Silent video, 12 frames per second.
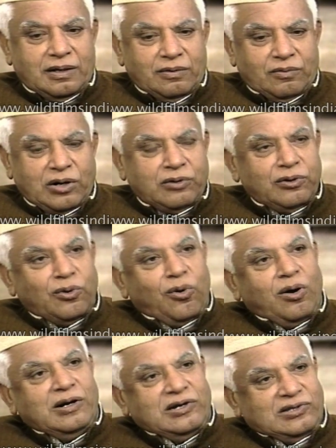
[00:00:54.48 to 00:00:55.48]
What do you
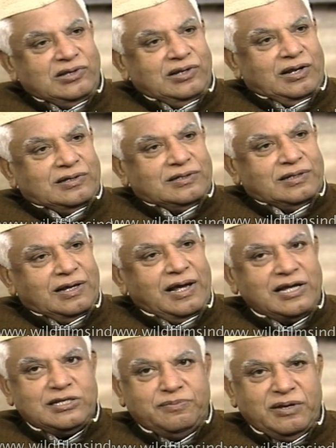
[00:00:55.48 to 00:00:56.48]
call dissidents
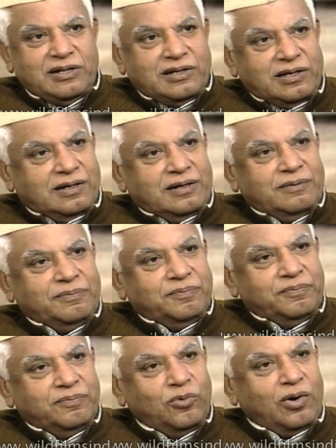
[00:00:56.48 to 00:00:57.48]
has been there
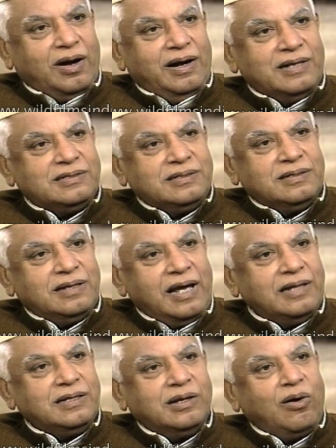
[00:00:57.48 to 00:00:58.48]
more or less,
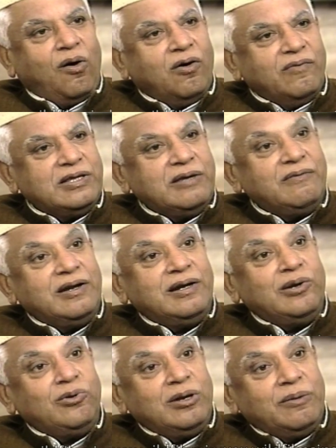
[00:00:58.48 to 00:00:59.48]
I think, always,
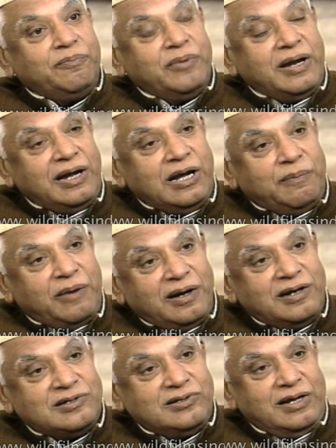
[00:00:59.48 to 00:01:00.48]
even during
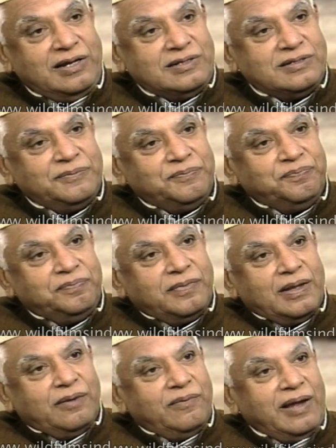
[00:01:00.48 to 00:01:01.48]
pre-independence days.
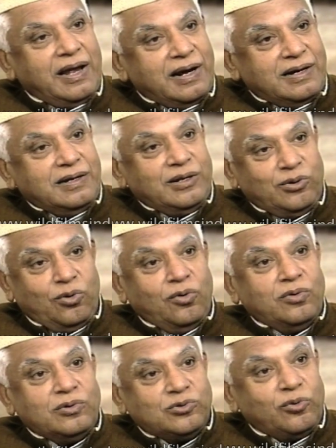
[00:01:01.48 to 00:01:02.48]
We had, you
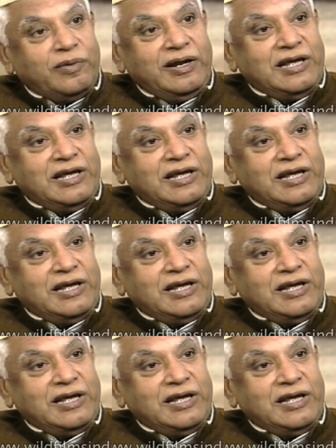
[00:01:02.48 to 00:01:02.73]
know, so many